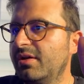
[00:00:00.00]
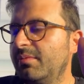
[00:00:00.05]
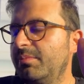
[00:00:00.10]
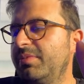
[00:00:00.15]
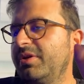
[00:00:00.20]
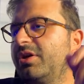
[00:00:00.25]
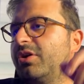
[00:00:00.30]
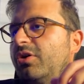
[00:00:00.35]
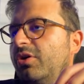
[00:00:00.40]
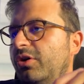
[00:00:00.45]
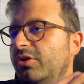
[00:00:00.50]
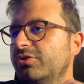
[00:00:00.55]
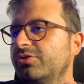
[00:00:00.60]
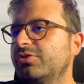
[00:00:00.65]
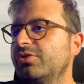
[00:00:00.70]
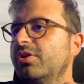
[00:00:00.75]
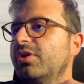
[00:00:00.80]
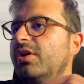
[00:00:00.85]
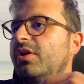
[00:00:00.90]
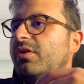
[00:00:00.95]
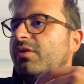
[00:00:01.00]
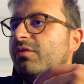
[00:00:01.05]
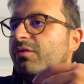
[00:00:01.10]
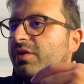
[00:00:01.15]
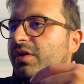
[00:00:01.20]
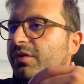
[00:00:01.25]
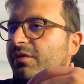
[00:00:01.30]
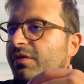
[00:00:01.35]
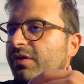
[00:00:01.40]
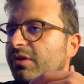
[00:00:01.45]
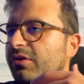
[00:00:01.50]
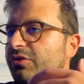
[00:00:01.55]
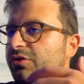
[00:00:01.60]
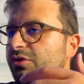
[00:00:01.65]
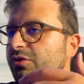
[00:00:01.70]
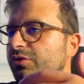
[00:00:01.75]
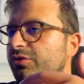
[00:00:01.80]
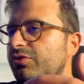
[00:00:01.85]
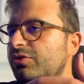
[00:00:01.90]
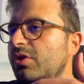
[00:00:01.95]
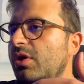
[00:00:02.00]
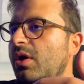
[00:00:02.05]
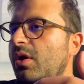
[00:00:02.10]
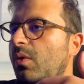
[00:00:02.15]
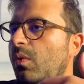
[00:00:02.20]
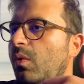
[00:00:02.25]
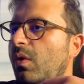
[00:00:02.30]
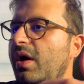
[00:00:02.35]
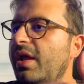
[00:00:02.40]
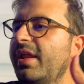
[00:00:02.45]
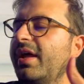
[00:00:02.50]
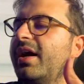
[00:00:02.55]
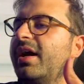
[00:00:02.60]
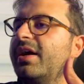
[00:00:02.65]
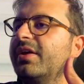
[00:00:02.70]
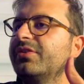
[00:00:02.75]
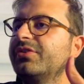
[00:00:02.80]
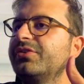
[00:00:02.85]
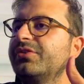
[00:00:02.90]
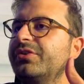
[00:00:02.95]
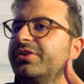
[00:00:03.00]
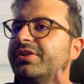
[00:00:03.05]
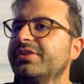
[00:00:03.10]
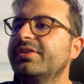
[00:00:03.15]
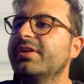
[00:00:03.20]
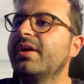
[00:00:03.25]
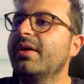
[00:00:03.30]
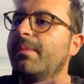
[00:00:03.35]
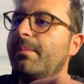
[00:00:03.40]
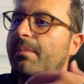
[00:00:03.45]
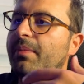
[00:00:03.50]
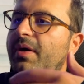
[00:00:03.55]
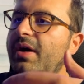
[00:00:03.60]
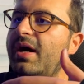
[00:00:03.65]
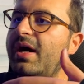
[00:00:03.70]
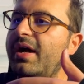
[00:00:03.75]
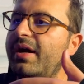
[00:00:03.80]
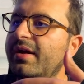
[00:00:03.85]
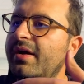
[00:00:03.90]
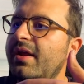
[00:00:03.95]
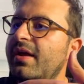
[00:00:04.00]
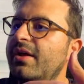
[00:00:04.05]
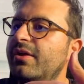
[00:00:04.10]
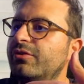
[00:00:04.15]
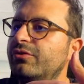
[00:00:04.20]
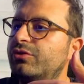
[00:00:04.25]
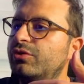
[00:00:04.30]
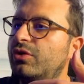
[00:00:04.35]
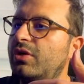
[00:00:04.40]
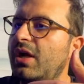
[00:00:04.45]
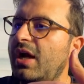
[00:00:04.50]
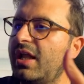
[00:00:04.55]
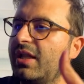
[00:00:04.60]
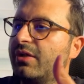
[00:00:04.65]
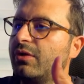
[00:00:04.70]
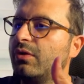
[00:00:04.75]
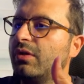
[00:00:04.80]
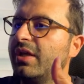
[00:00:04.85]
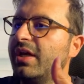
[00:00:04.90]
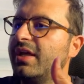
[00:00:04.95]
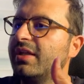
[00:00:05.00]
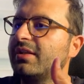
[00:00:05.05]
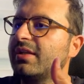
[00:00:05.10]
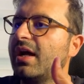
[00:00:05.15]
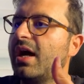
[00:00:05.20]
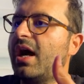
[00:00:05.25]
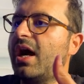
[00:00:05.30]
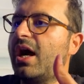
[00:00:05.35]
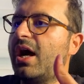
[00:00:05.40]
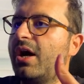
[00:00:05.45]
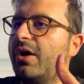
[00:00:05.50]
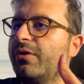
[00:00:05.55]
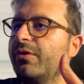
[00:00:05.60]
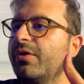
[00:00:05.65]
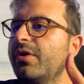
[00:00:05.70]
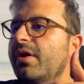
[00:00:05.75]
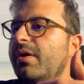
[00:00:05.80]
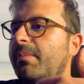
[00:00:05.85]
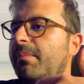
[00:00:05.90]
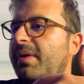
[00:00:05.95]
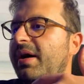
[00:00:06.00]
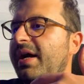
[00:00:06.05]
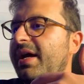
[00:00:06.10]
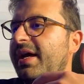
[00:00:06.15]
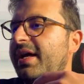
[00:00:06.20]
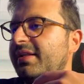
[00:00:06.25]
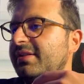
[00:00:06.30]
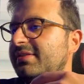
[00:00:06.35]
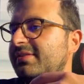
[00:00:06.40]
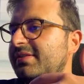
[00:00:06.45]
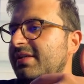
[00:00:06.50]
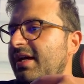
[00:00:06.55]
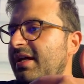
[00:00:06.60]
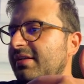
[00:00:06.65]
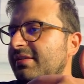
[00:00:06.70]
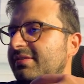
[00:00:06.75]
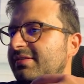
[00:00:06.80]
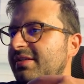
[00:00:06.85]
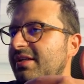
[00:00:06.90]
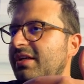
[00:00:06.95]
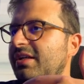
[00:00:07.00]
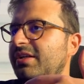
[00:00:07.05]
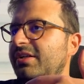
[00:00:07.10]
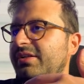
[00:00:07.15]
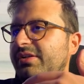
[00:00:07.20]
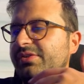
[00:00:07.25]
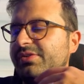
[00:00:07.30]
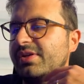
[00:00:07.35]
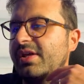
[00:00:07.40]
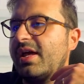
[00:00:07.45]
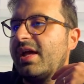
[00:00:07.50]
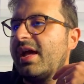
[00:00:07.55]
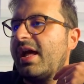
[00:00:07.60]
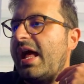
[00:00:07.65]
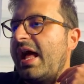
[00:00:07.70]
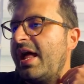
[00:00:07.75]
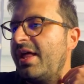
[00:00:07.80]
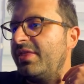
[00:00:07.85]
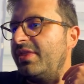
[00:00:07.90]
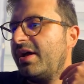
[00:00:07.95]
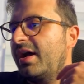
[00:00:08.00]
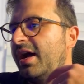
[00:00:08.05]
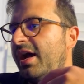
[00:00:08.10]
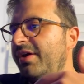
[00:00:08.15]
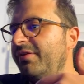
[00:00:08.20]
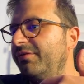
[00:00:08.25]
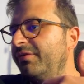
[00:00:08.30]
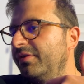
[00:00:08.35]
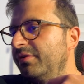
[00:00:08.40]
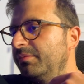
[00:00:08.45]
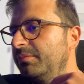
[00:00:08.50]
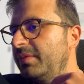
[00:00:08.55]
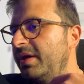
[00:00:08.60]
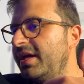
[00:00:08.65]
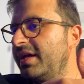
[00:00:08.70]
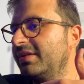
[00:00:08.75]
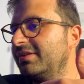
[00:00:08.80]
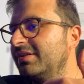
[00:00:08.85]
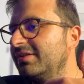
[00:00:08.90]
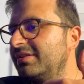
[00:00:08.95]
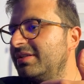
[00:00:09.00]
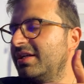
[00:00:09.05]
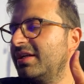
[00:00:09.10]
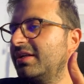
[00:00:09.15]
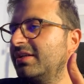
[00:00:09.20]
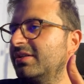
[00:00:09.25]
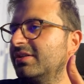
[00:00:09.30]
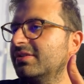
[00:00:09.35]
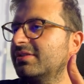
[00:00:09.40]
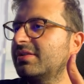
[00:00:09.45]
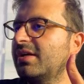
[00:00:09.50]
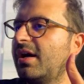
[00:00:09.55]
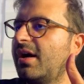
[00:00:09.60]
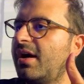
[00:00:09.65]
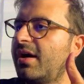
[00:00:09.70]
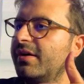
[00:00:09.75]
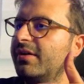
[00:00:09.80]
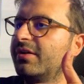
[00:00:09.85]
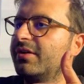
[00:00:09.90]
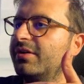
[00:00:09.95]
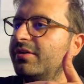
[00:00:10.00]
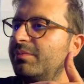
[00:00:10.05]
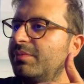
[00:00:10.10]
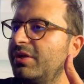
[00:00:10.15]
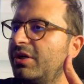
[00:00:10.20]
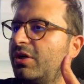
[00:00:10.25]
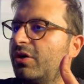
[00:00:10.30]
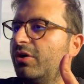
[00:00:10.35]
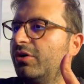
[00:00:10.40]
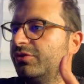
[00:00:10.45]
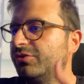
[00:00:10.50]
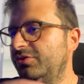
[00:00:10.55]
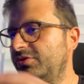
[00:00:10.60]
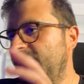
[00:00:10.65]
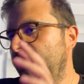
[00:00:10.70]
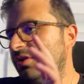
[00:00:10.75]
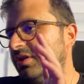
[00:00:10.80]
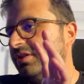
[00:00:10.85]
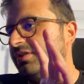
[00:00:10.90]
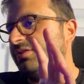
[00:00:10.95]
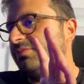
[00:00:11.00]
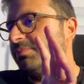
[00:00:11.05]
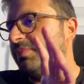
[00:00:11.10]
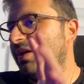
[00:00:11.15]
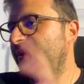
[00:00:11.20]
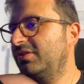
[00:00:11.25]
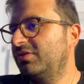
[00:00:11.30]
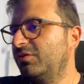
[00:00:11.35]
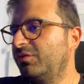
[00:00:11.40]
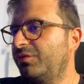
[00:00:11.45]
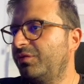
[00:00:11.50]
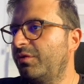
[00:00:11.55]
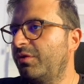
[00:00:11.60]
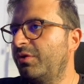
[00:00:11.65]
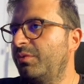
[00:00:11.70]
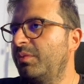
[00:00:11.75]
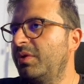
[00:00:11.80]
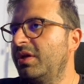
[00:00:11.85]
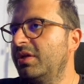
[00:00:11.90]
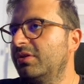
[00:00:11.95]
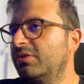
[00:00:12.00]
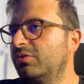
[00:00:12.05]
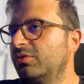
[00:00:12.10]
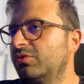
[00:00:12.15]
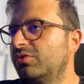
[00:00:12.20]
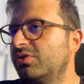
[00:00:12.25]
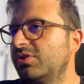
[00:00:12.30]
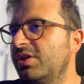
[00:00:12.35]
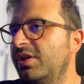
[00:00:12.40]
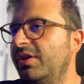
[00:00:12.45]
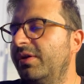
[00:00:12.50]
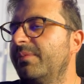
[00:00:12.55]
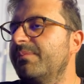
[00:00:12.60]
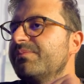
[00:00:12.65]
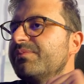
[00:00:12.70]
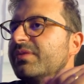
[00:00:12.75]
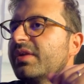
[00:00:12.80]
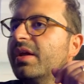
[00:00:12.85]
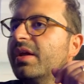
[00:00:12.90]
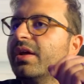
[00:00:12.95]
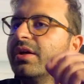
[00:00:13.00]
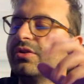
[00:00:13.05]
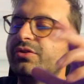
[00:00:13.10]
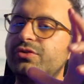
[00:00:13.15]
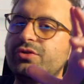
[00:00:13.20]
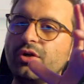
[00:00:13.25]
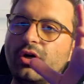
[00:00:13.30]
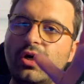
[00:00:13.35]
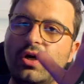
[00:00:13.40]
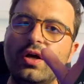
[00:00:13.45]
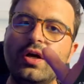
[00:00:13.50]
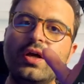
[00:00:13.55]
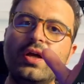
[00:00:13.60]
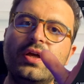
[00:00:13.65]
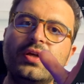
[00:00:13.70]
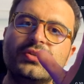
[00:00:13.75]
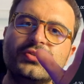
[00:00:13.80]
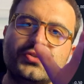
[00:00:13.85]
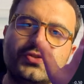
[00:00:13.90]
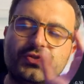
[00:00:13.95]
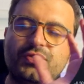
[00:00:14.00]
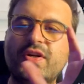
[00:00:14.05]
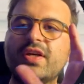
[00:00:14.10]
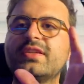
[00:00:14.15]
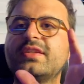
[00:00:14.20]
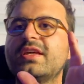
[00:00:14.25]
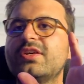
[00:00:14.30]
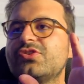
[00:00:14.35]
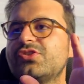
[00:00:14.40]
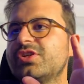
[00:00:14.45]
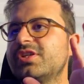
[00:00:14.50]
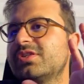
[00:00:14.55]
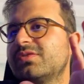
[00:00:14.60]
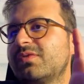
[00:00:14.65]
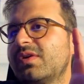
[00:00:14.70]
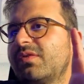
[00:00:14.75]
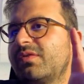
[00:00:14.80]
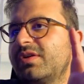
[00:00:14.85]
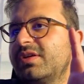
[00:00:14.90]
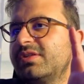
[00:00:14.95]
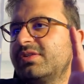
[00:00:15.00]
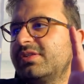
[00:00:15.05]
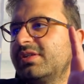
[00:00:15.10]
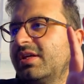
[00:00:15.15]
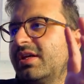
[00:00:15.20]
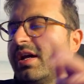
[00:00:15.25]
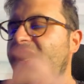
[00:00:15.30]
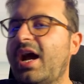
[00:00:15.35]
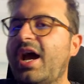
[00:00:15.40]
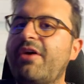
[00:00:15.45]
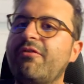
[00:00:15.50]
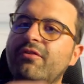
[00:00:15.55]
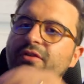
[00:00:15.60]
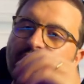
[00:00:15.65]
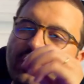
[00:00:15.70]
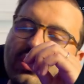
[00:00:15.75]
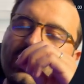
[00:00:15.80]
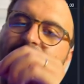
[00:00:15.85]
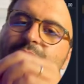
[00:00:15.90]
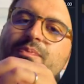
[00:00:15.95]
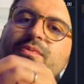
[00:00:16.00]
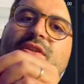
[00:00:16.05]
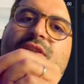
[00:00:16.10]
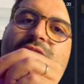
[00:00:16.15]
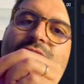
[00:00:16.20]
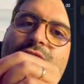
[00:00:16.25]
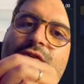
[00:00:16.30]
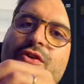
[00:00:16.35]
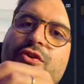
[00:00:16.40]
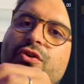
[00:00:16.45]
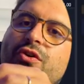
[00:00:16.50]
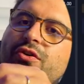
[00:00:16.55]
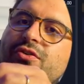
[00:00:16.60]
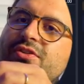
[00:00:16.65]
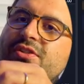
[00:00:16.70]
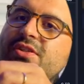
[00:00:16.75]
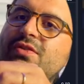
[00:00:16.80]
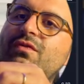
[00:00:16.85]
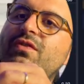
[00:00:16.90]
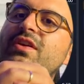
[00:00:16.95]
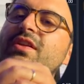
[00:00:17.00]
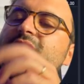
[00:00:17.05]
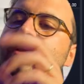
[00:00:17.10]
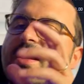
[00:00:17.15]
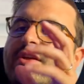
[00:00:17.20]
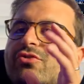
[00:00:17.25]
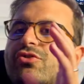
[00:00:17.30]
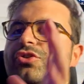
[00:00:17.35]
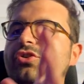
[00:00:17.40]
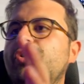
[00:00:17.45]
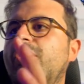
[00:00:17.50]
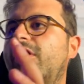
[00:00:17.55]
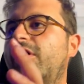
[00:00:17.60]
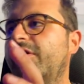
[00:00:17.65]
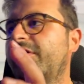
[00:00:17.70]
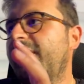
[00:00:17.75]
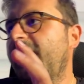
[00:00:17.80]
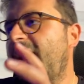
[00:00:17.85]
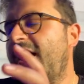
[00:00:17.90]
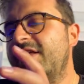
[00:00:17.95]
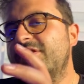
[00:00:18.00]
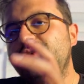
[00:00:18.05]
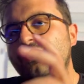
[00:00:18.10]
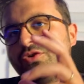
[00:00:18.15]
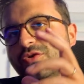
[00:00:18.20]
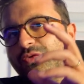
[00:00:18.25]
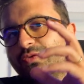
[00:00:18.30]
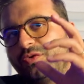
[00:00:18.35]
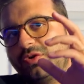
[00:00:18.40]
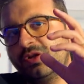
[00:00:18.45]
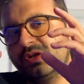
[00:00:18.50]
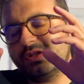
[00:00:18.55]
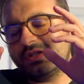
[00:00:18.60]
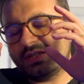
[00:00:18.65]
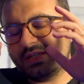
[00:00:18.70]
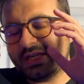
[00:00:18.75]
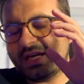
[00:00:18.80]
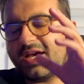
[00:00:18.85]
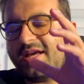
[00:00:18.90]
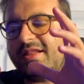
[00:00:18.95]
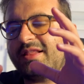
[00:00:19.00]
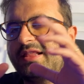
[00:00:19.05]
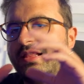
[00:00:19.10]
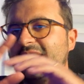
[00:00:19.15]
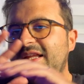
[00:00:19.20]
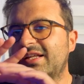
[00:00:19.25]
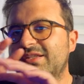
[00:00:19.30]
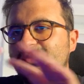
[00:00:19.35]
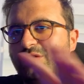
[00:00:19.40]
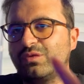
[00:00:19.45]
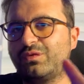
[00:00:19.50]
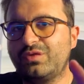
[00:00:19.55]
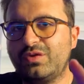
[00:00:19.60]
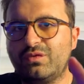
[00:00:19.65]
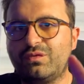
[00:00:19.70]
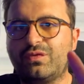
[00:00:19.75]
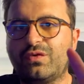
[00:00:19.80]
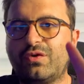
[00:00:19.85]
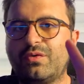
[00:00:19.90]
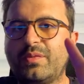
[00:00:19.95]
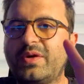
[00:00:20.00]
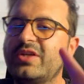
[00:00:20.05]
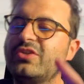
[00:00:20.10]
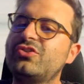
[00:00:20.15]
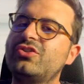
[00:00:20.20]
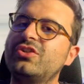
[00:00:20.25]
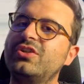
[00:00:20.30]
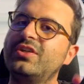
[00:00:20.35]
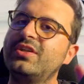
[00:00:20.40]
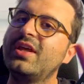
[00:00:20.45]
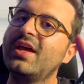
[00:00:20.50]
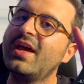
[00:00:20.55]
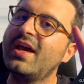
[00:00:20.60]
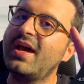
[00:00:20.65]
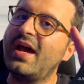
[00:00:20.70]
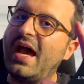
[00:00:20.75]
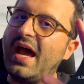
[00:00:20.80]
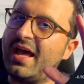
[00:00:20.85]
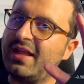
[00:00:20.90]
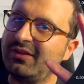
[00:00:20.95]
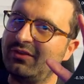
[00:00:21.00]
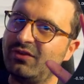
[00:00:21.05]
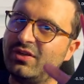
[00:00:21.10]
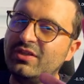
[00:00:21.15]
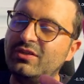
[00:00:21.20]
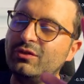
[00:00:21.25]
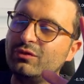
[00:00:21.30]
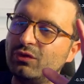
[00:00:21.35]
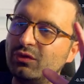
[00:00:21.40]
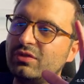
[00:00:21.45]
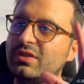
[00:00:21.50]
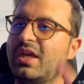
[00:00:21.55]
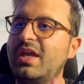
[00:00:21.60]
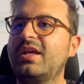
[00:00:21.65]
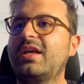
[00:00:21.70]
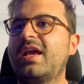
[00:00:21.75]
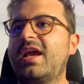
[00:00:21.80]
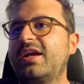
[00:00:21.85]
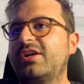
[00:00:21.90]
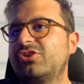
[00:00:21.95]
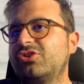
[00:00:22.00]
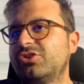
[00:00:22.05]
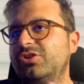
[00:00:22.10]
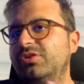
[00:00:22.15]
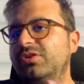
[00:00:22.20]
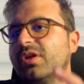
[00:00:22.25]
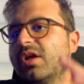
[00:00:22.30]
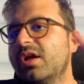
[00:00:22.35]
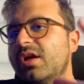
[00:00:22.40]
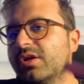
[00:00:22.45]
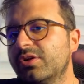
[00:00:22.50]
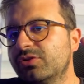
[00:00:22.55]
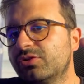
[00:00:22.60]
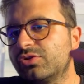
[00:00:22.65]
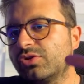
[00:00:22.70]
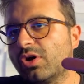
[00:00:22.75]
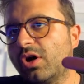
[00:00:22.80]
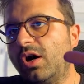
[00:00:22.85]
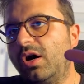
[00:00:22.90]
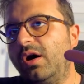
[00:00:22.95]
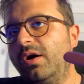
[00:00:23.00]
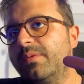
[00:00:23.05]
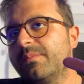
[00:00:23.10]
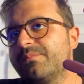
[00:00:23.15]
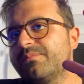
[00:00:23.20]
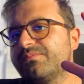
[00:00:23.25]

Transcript: because we will use 100 bar to calculate our buy and sell signals and I will make the thickness harder because it's better for me to see so Strategy is very easy. I will keep this video sweet and short and you will get lot of information and ready to take action. So,